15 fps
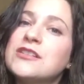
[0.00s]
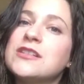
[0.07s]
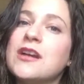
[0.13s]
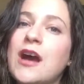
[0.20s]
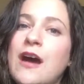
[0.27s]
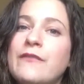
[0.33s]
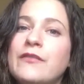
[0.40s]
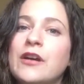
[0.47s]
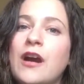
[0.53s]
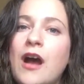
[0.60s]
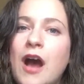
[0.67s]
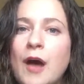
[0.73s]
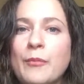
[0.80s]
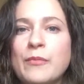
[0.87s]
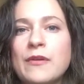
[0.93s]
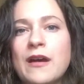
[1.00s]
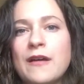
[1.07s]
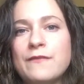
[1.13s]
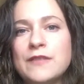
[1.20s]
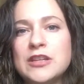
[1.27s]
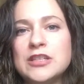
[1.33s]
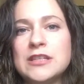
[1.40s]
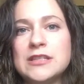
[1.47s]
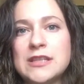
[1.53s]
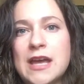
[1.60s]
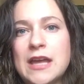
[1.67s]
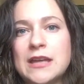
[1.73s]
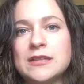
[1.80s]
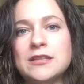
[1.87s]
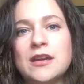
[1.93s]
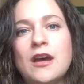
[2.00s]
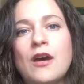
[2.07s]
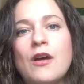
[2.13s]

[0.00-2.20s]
to cover up a fishy scent,